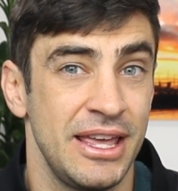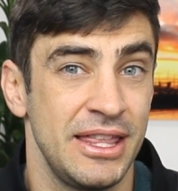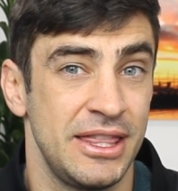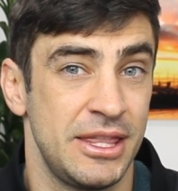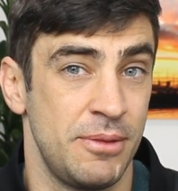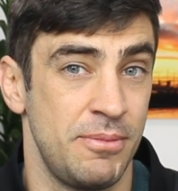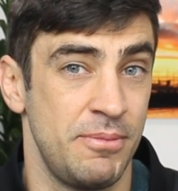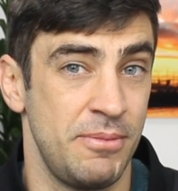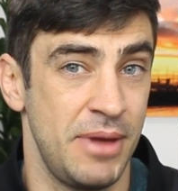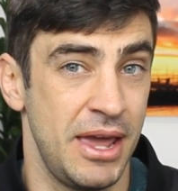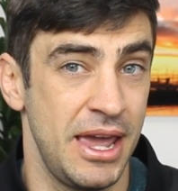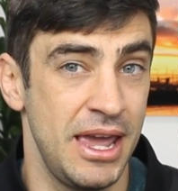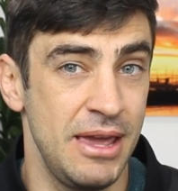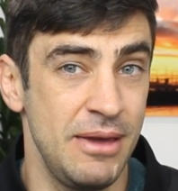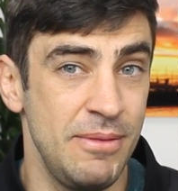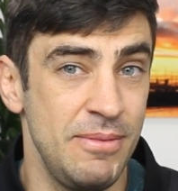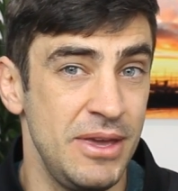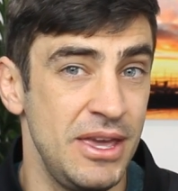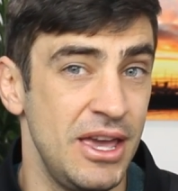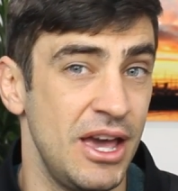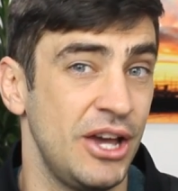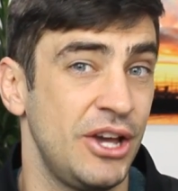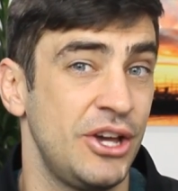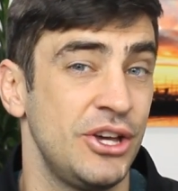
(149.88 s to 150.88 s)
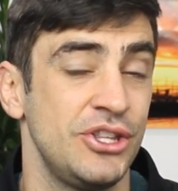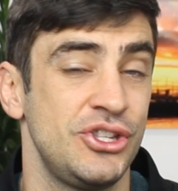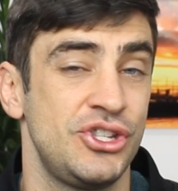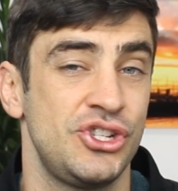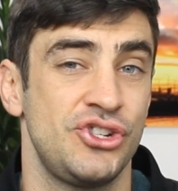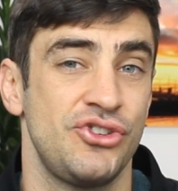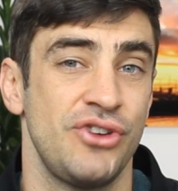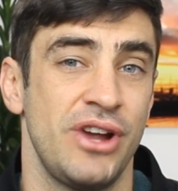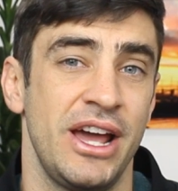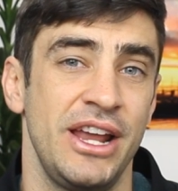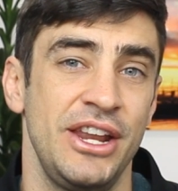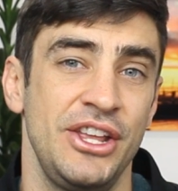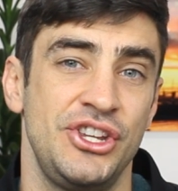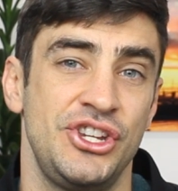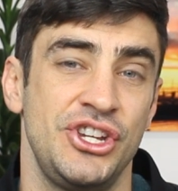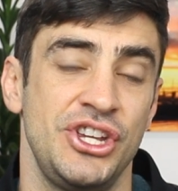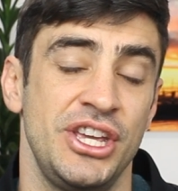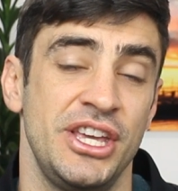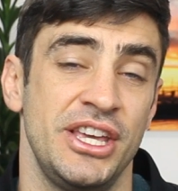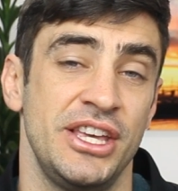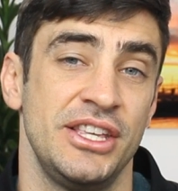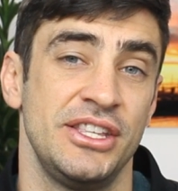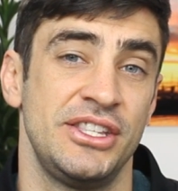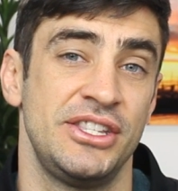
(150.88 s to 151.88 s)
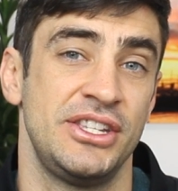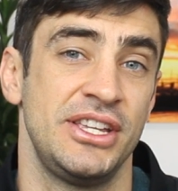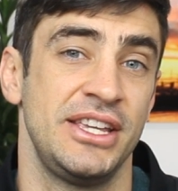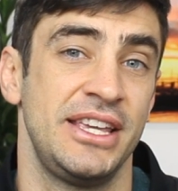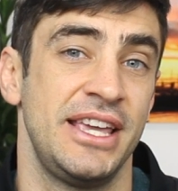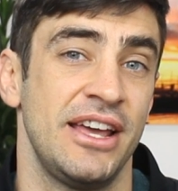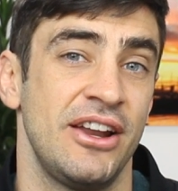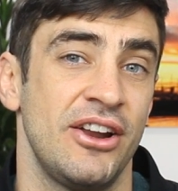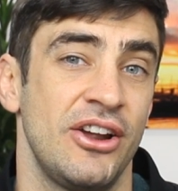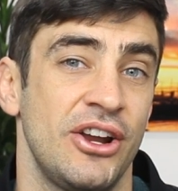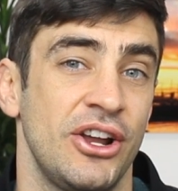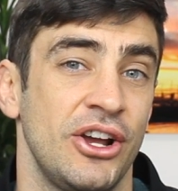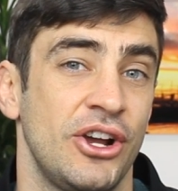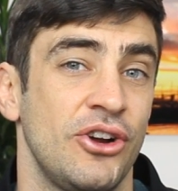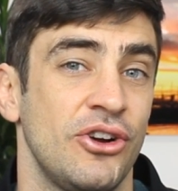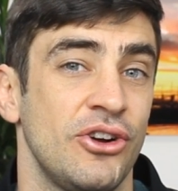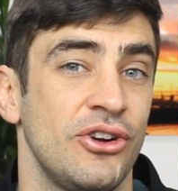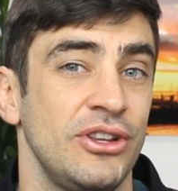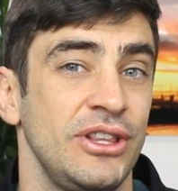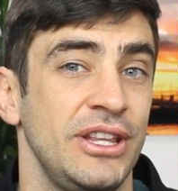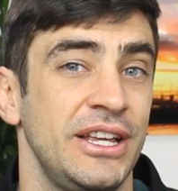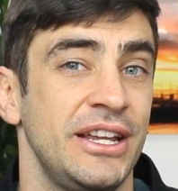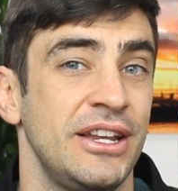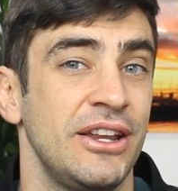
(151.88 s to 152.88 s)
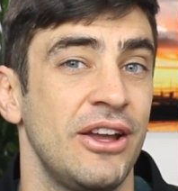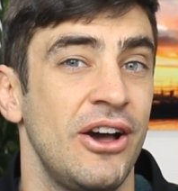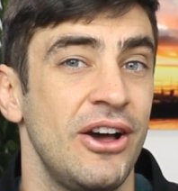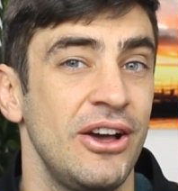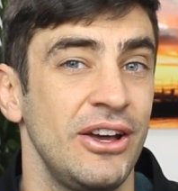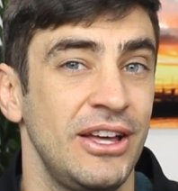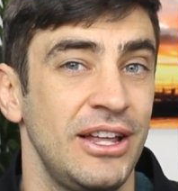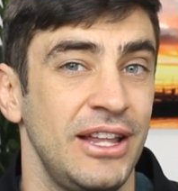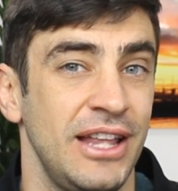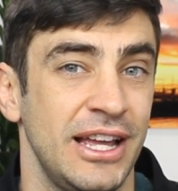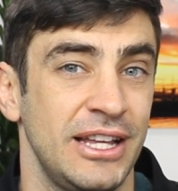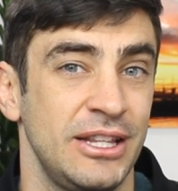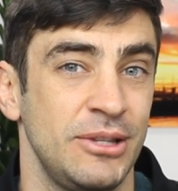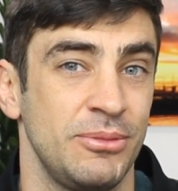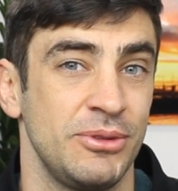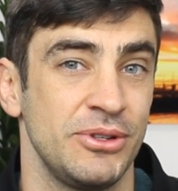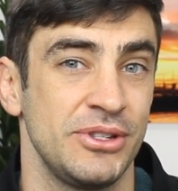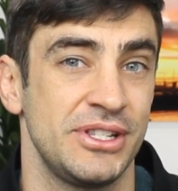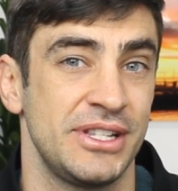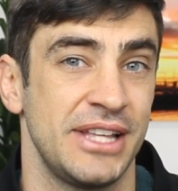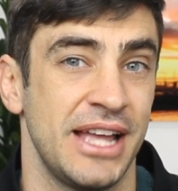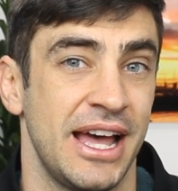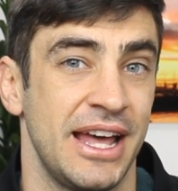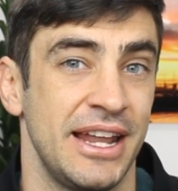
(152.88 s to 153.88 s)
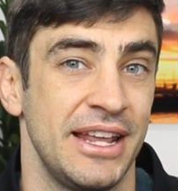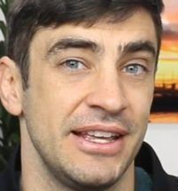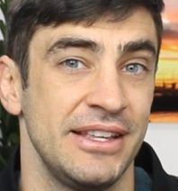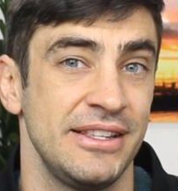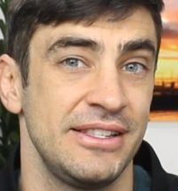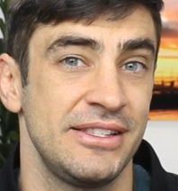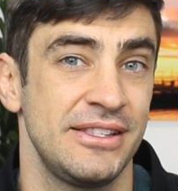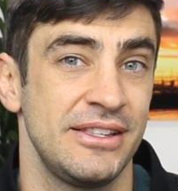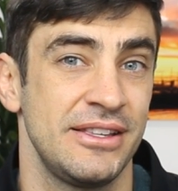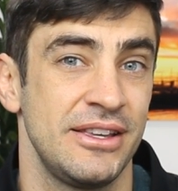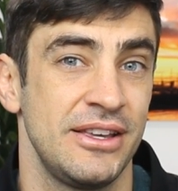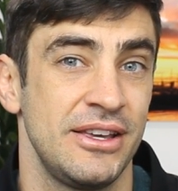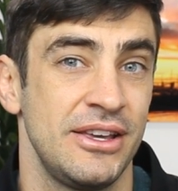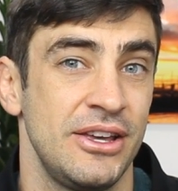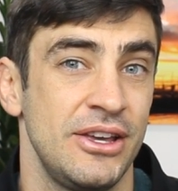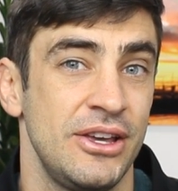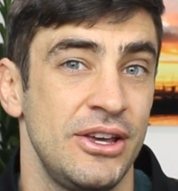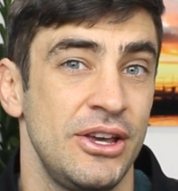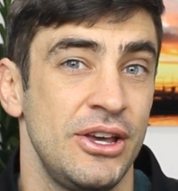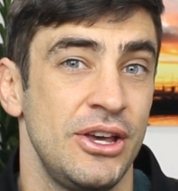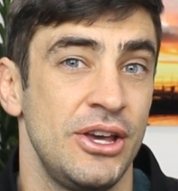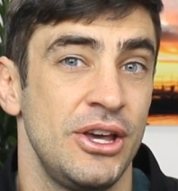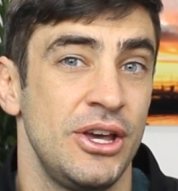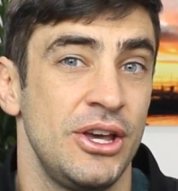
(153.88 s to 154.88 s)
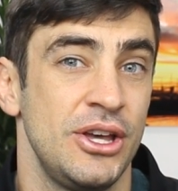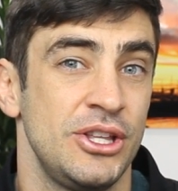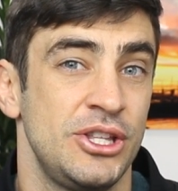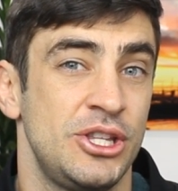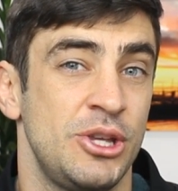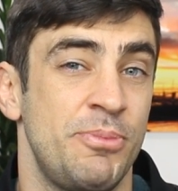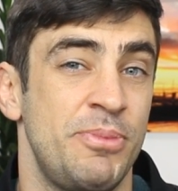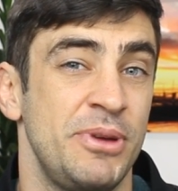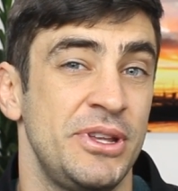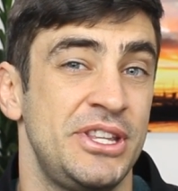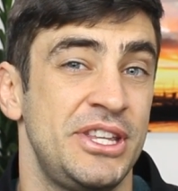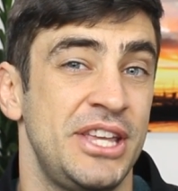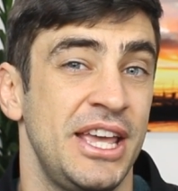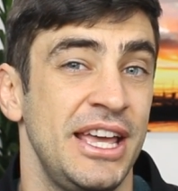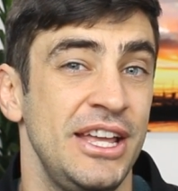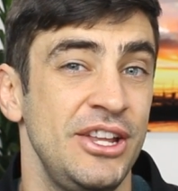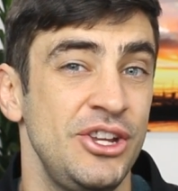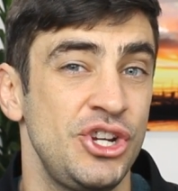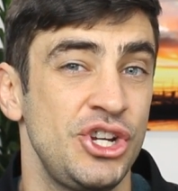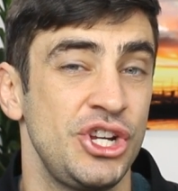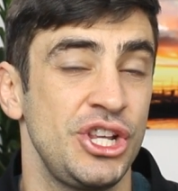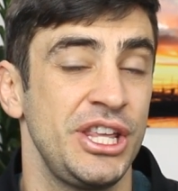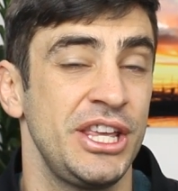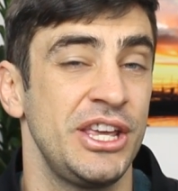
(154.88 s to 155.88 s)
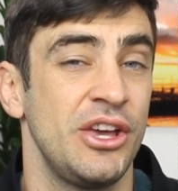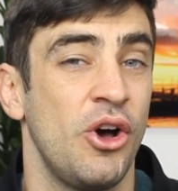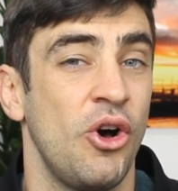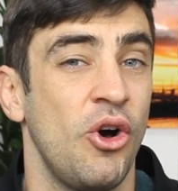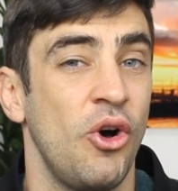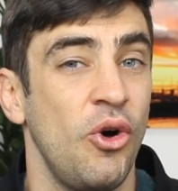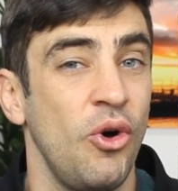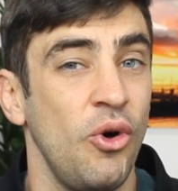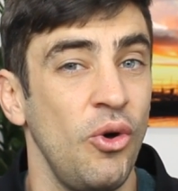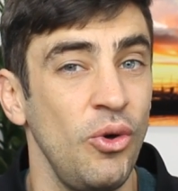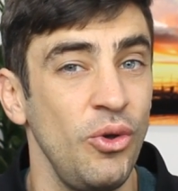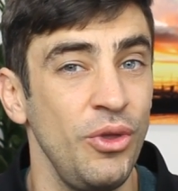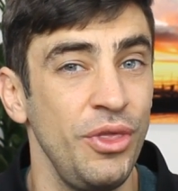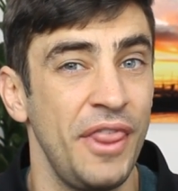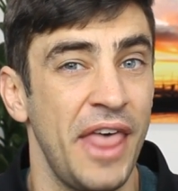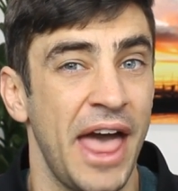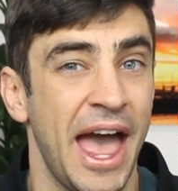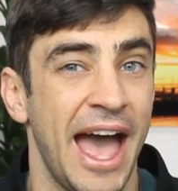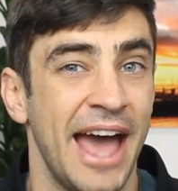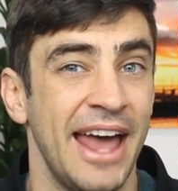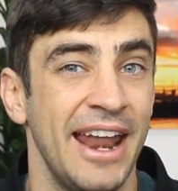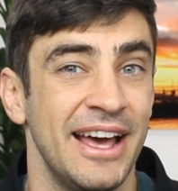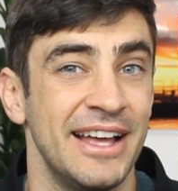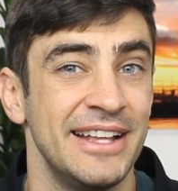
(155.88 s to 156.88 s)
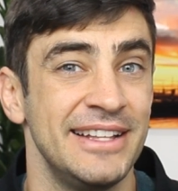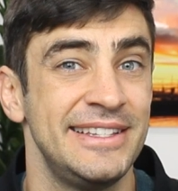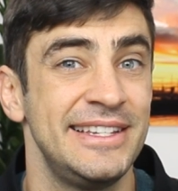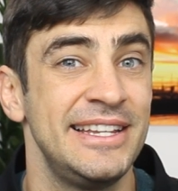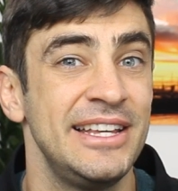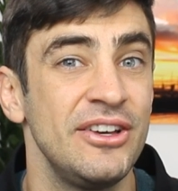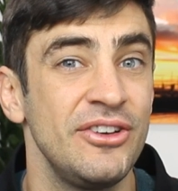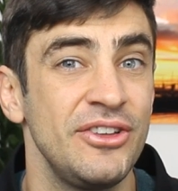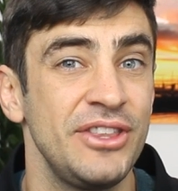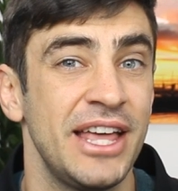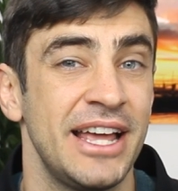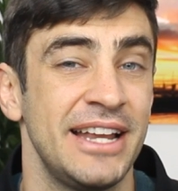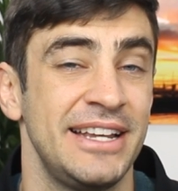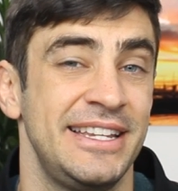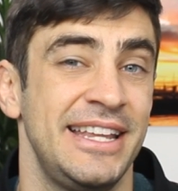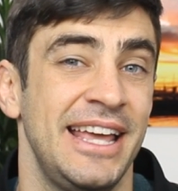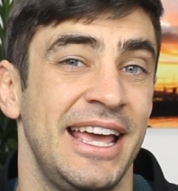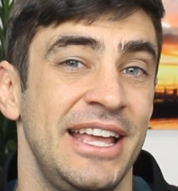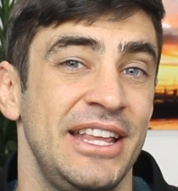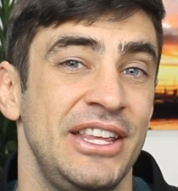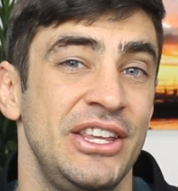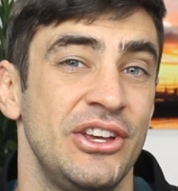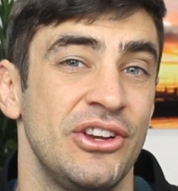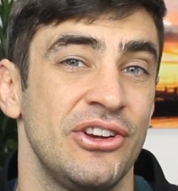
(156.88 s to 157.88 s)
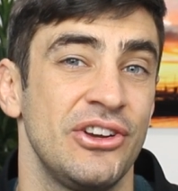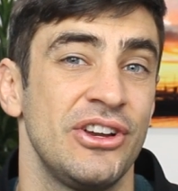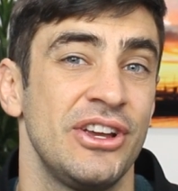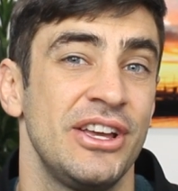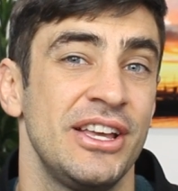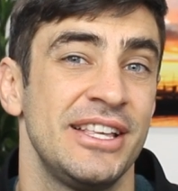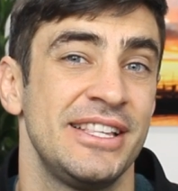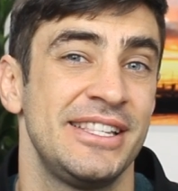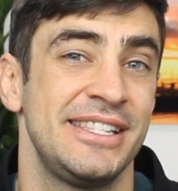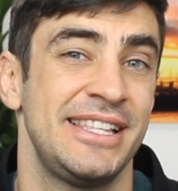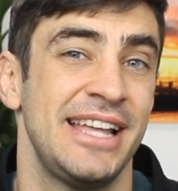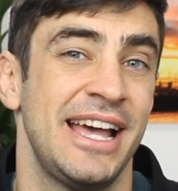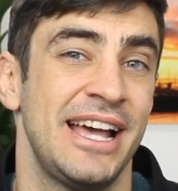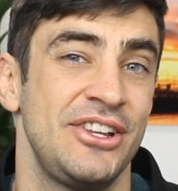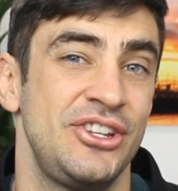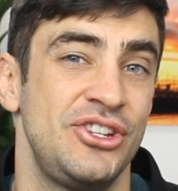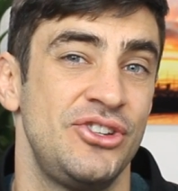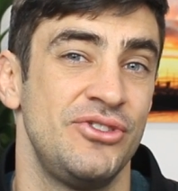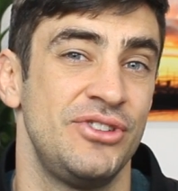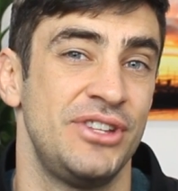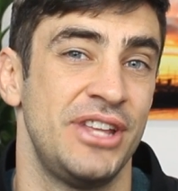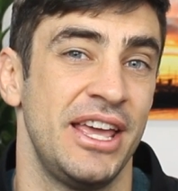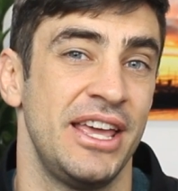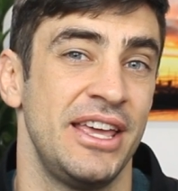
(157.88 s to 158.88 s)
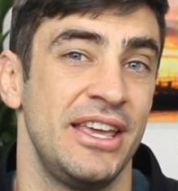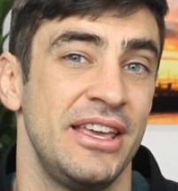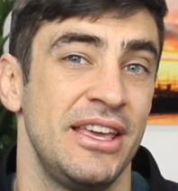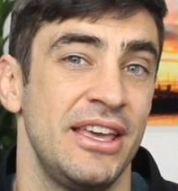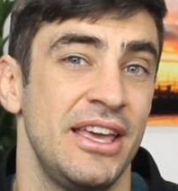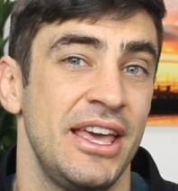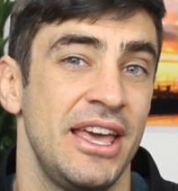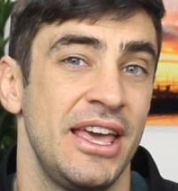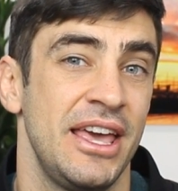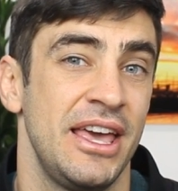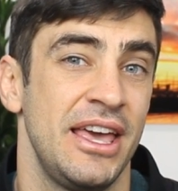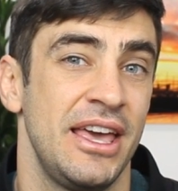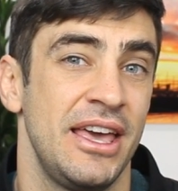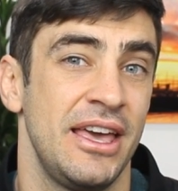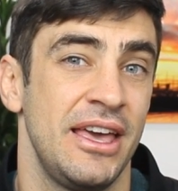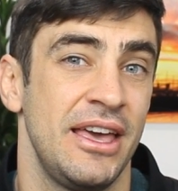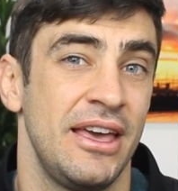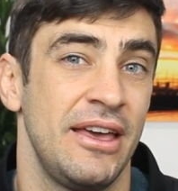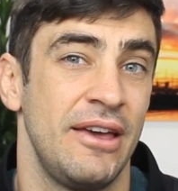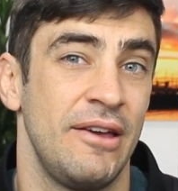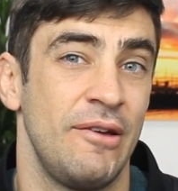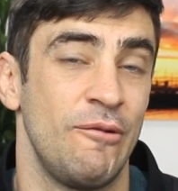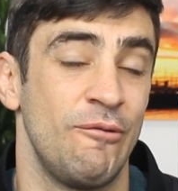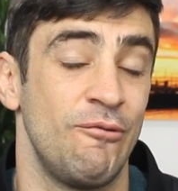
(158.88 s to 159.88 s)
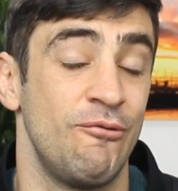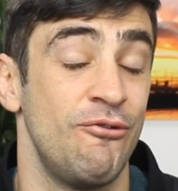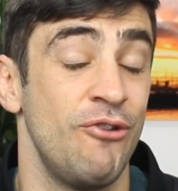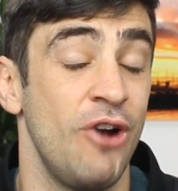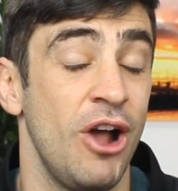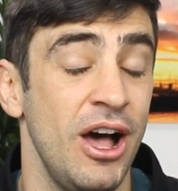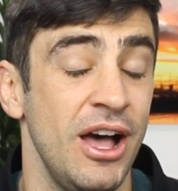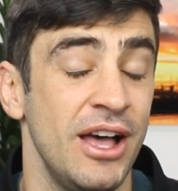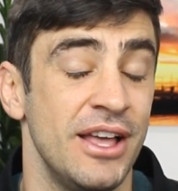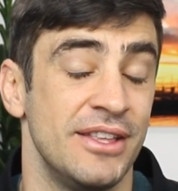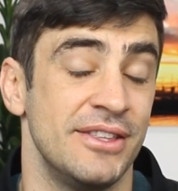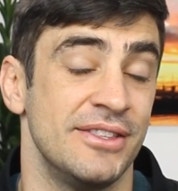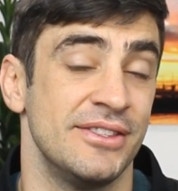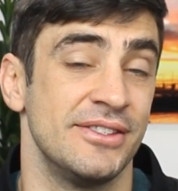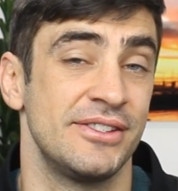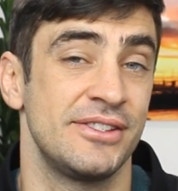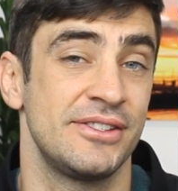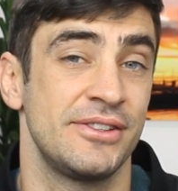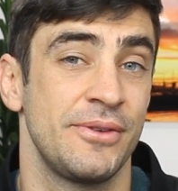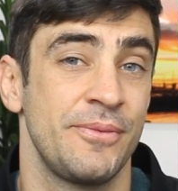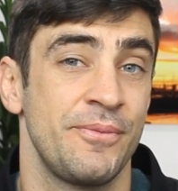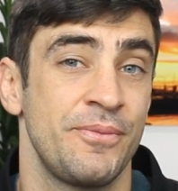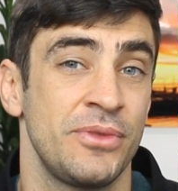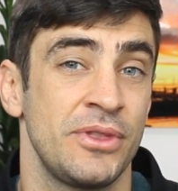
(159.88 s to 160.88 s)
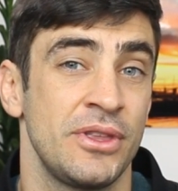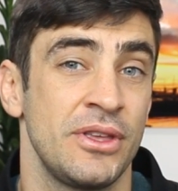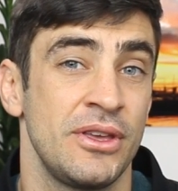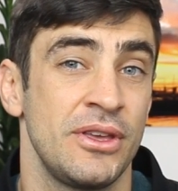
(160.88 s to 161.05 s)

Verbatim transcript: then maybe a good strategy is to get on a currently non collectible status to potentially hold that until that 10 year statute date runs.